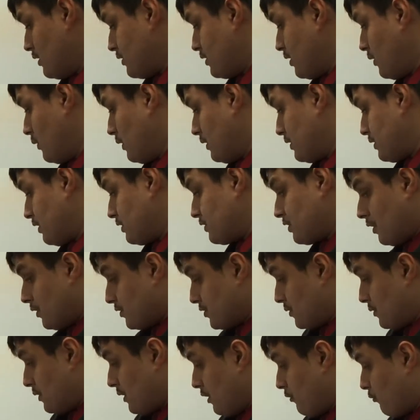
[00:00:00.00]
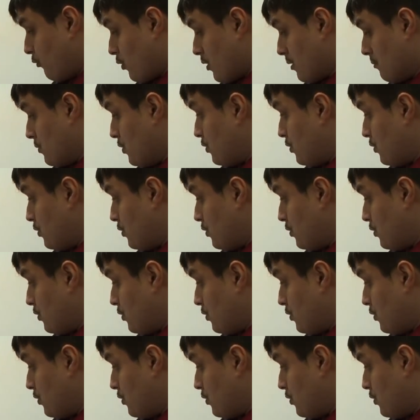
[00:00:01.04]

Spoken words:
So it's also an e4